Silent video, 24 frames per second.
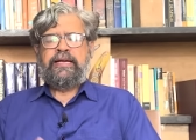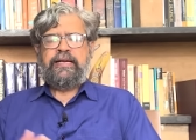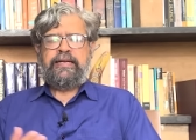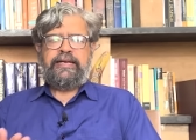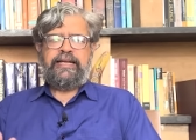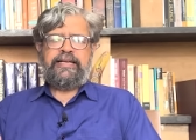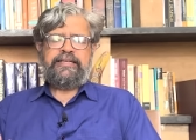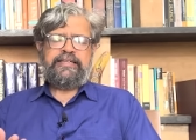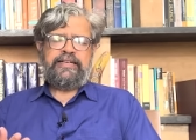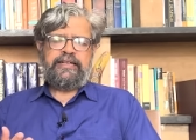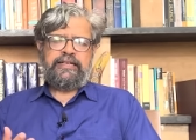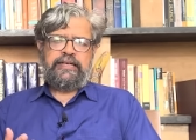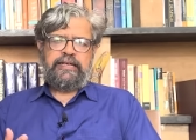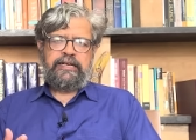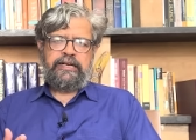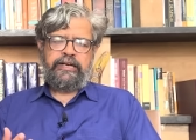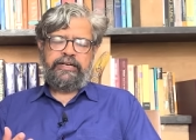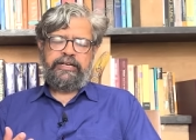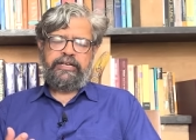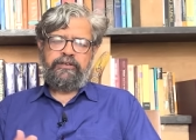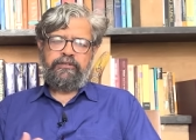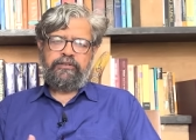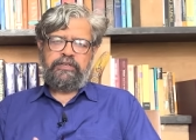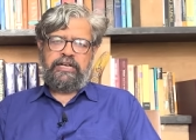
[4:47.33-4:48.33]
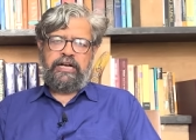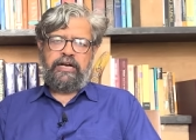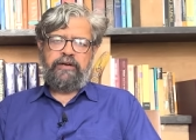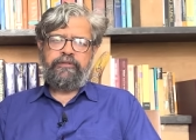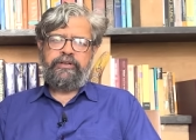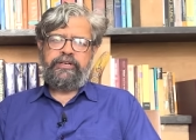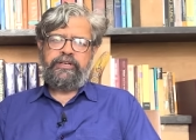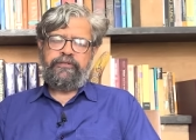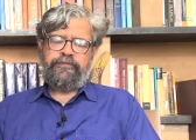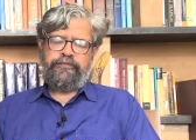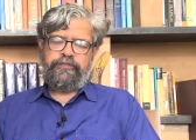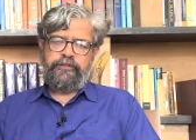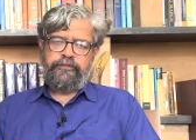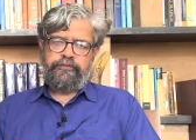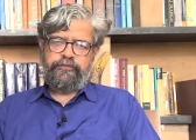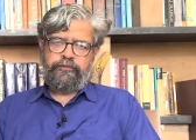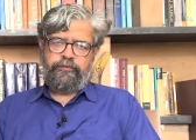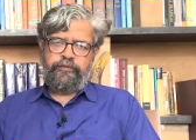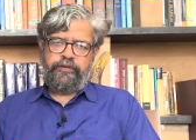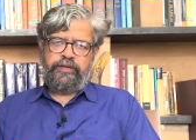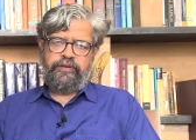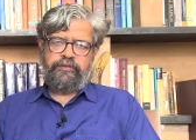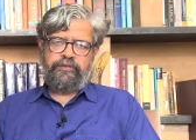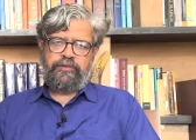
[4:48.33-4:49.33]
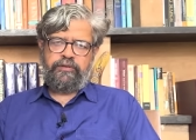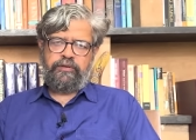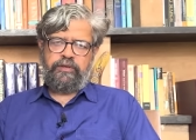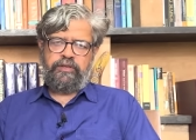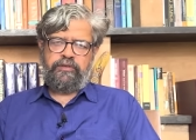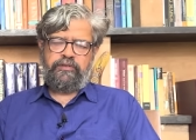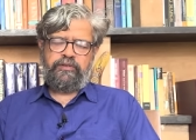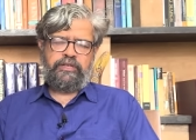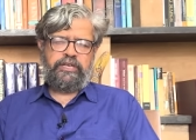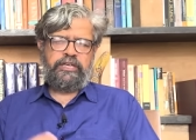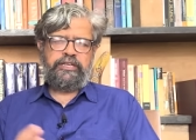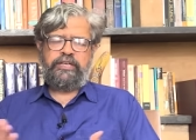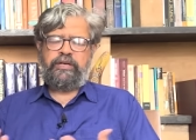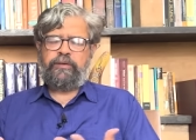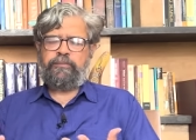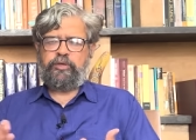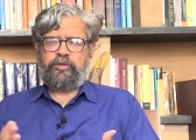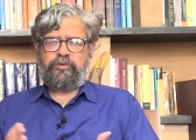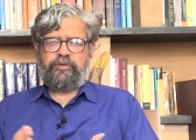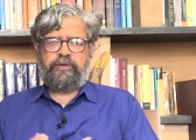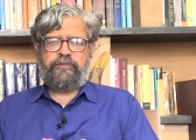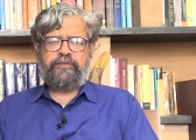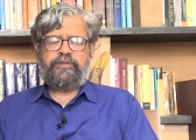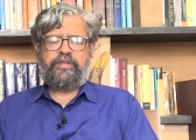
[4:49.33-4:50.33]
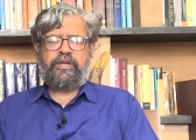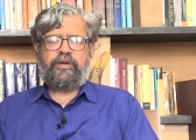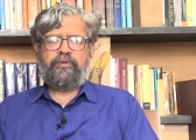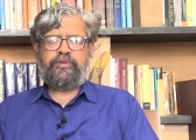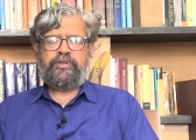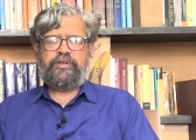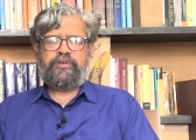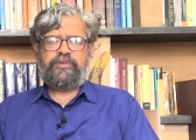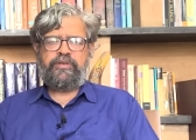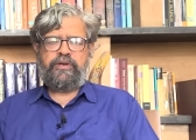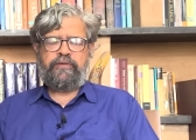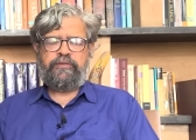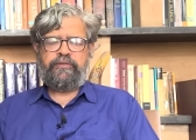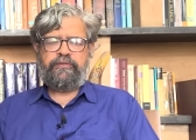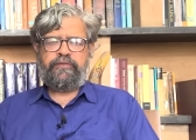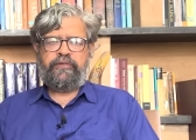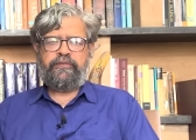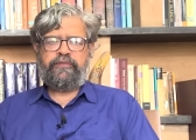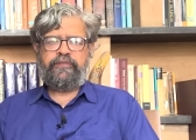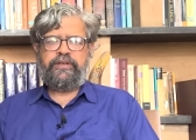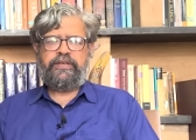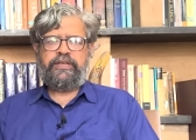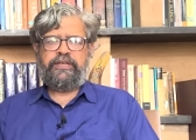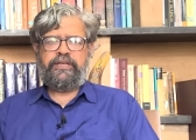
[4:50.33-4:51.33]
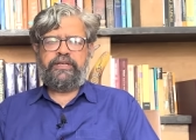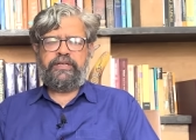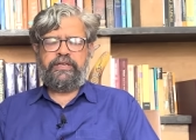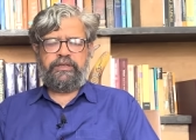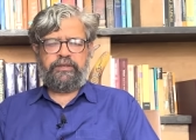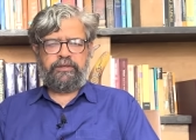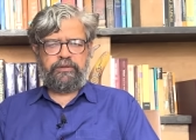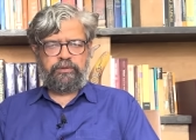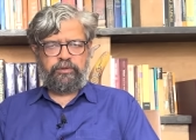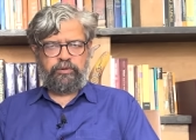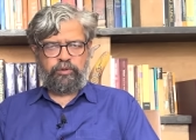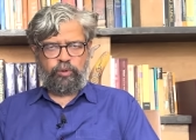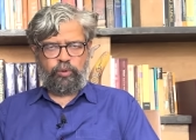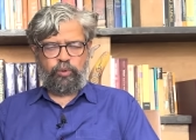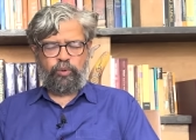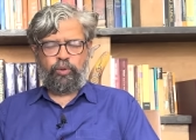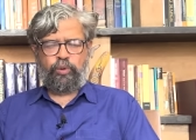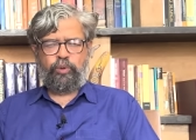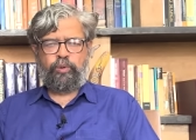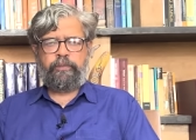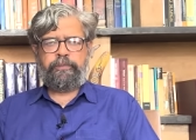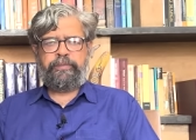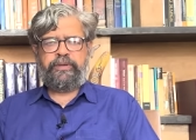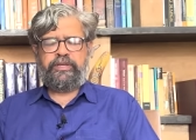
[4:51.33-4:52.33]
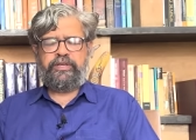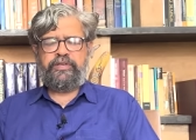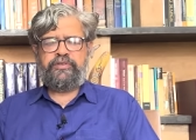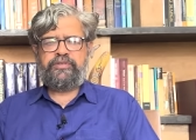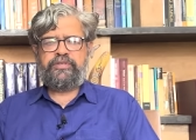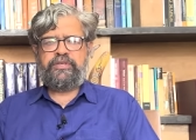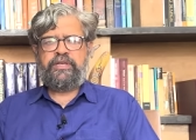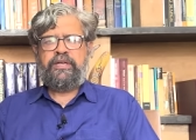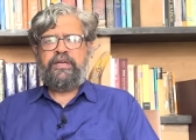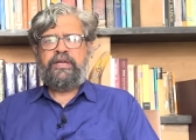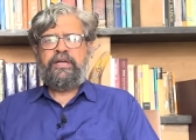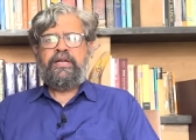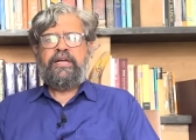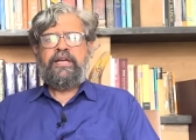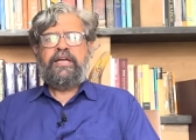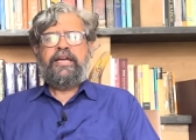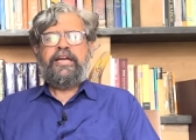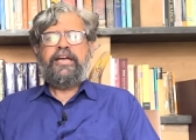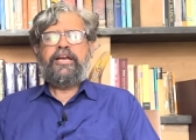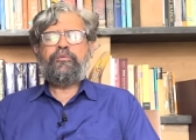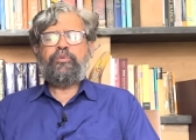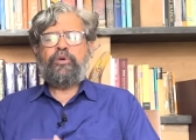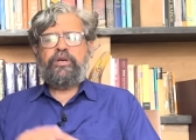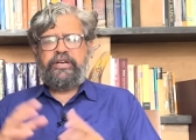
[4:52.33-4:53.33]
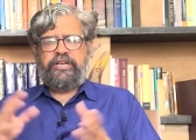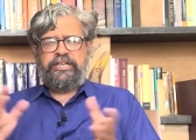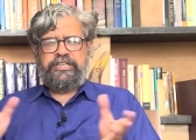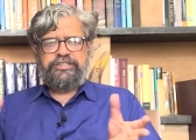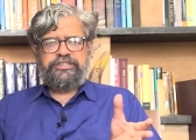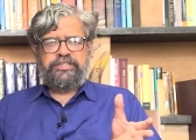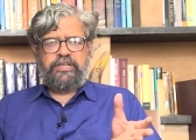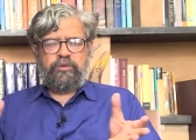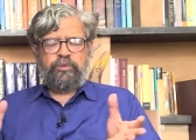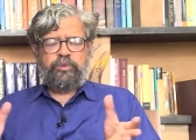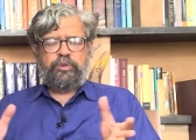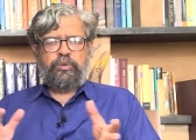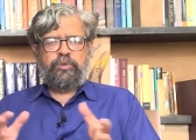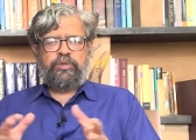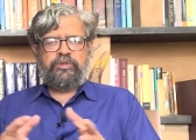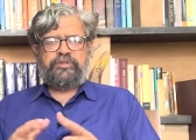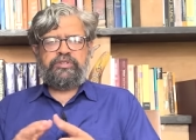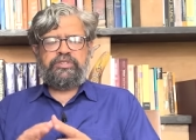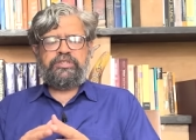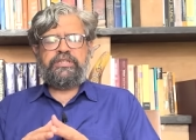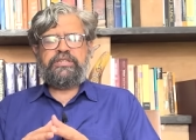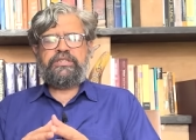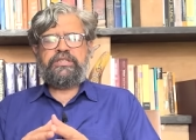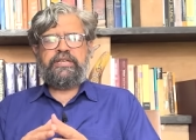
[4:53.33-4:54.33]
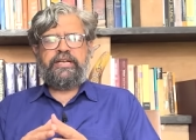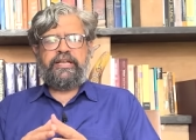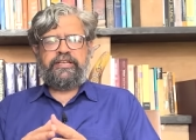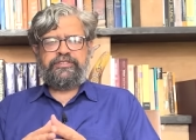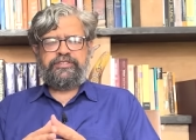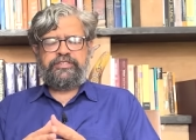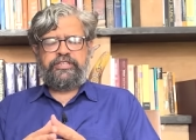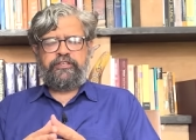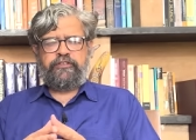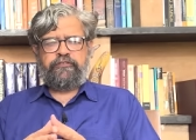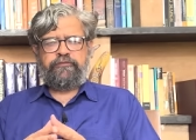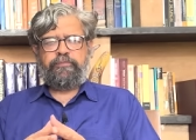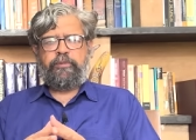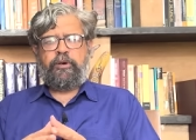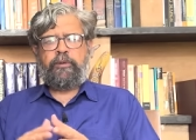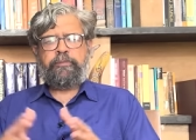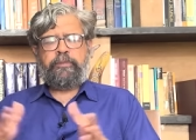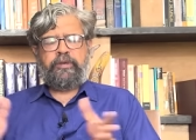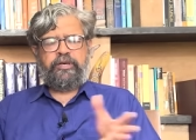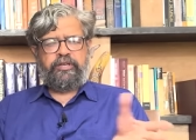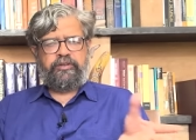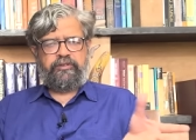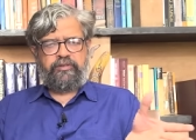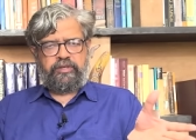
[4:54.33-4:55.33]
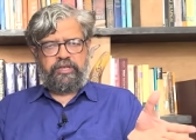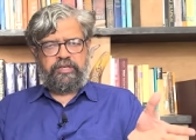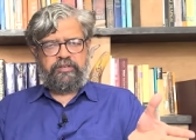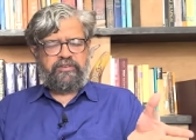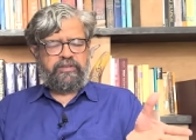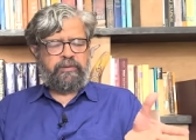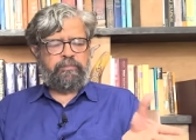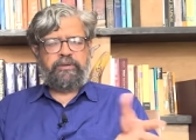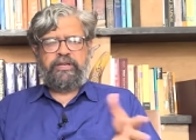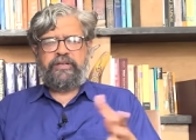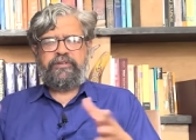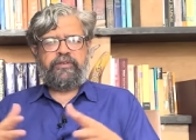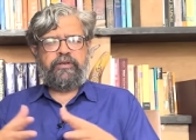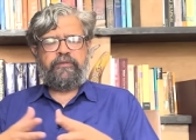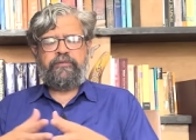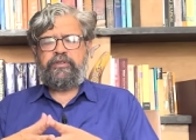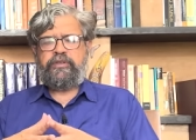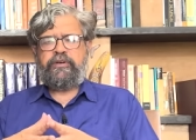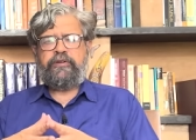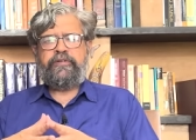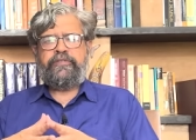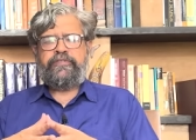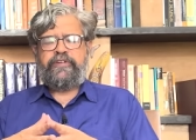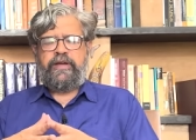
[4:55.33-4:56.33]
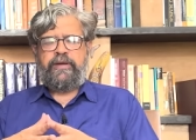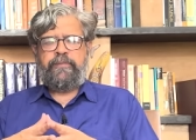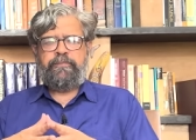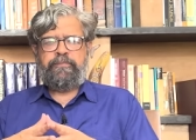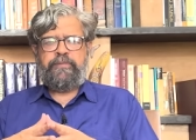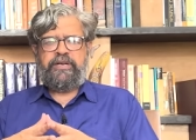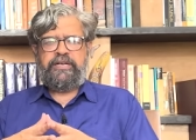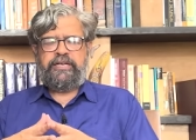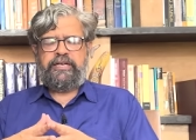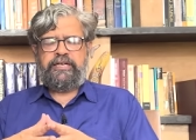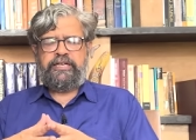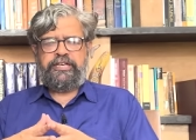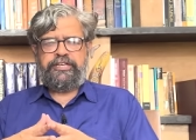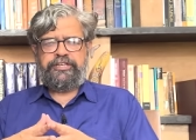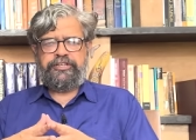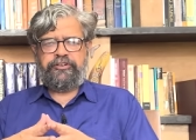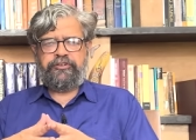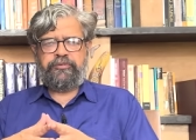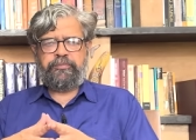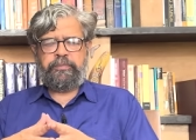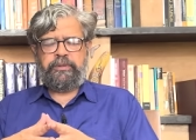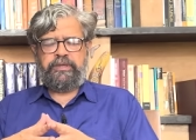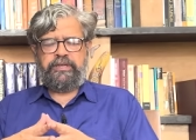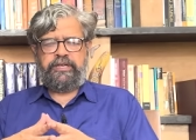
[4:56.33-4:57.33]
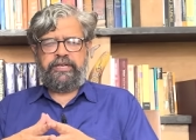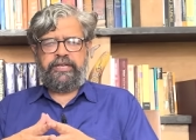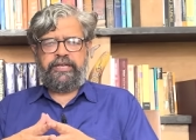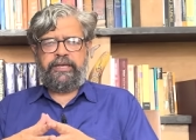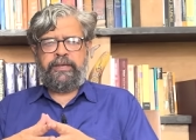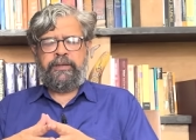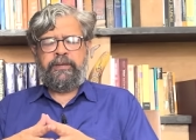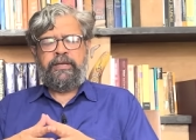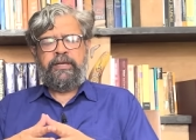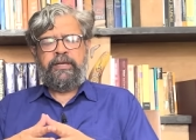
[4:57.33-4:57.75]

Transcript: Like the current Kaveri 5th phase is taking about 7,750 crore rupees. it will reach out to a certain extent of populace and supply 775 million liters per day.